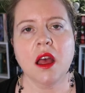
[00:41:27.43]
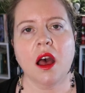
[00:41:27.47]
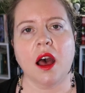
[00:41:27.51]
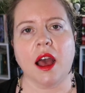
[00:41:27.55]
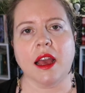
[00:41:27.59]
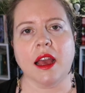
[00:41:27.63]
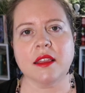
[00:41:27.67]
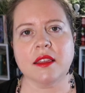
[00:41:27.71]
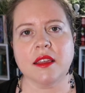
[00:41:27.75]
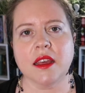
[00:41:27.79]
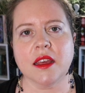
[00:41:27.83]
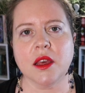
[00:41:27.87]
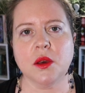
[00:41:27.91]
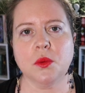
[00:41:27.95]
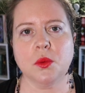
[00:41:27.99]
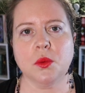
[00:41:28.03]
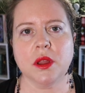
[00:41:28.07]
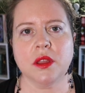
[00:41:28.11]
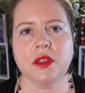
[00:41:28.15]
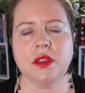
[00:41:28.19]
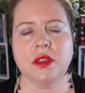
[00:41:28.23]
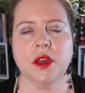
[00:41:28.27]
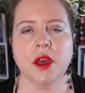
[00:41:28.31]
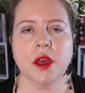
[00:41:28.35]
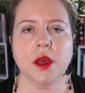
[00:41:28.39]
I think
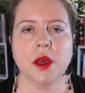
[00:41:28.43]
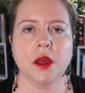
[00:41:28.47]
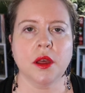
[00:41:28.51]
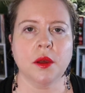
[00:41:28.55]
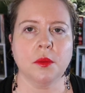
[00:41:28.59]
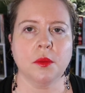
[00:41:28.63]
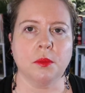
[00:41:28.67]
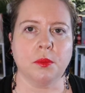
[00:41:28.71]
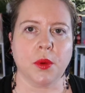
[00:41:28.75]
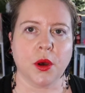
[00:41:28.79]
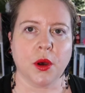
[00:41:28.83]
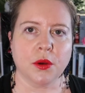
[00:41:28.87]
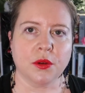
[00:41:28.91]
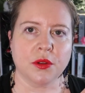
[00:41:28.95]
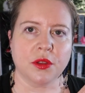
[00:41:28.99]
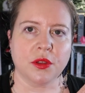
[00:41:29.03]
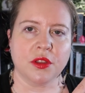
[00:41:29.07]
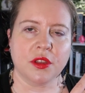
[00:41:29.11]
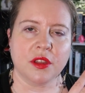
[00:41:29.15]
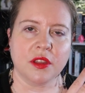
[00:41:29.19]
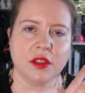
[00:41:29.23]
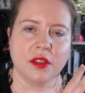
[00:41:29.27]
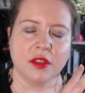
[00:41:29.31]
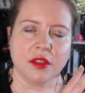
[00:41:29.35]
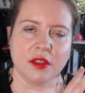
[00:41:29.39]
with
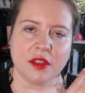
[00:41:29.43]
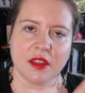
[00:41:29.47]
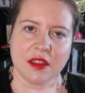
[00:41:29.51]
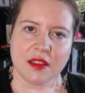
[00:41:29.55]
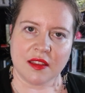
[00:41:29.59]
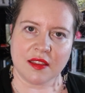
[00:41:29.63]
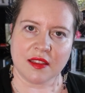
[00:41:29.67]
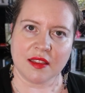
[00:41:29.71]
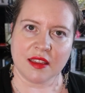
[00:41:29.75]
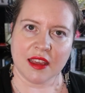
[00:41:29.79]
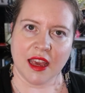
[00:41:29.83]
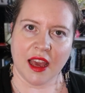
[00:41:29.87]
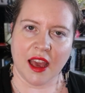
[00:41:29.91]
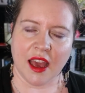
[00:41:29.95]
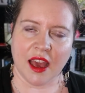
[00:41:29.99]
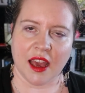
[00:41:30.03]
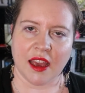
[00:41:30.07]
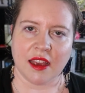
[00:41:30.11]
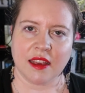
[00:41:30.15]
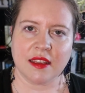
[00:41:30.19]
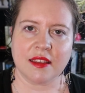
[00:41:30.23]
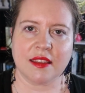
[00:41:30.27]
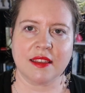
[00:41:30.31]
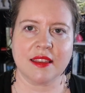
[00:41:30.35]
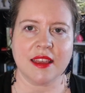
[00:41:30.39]
both this
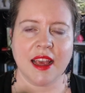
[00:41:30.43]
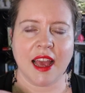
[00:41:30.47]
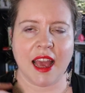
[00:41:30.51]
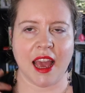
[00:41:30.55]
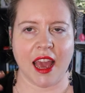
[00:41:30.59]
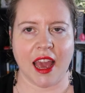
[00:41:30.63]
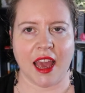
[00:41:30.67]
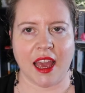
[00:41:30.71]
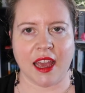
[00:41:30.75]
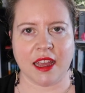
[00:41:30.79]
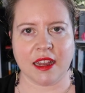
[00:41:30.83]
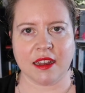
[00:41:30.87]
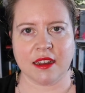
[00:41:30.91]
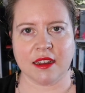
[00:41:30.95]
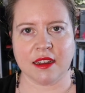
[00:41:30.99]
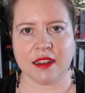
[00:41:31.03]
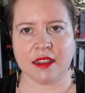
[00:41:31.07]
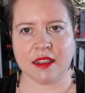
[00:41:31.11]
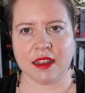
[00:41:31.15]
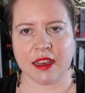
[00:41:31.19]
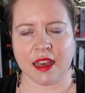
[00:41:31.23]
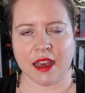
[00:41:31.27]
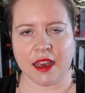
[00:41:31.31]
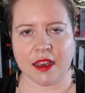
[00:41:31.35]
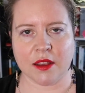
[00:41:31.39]
case and
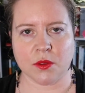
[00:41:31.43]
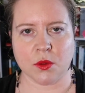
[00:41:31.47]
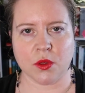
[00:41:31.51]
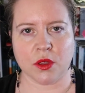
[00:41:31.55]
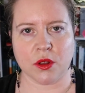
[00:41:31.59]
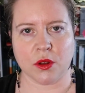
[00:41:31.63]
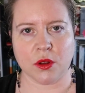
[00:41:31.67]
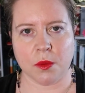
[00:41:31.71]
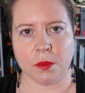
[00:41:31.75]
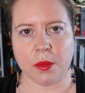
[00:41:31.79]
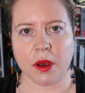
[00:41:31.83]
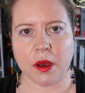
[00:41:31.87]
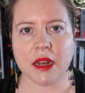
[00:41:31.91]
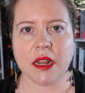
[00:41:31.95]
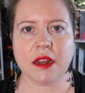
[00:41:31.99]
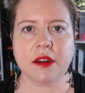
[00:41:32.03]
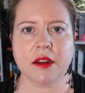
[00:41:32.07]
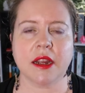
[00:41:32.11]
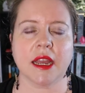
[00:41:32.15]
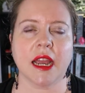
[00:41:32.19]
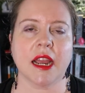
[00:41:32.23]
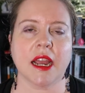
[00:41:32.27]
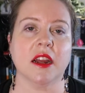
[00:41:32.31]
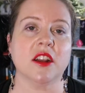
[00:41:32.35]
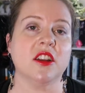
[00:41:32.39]
the case with the non-binary
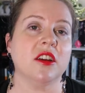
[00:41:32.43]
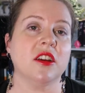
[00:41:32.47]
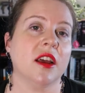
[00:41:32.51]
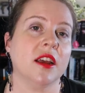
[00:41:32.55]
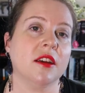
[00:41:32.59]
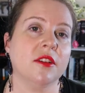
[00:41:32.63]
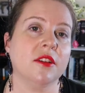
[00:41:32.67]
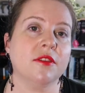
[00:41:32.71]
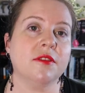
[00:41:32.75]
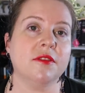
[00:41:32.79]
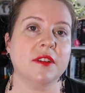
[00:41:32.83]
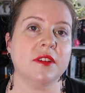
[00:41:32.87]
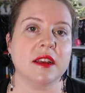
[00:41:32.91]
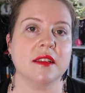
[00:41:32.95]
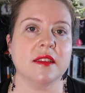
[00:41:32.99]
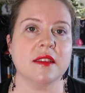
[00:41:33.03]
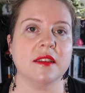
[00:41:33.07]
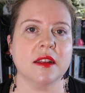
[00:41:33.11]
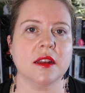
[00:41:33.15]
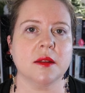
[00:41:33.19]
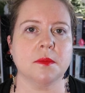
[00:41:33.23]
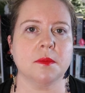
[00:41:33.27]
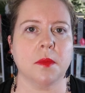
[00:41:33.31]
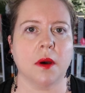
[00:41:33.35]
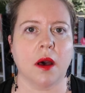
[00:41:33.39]
character, I could fix
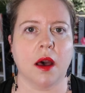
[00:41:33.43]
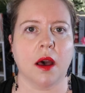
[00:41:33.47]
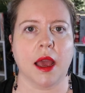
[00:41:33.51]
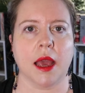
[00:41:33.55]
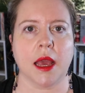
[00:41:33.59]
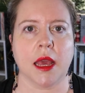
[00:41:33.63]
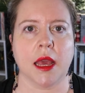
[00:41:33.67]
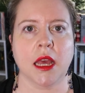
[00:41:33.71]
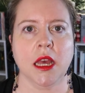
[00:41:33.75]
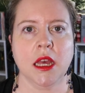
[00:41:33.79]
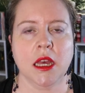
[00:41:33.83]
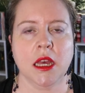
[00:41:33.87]
it by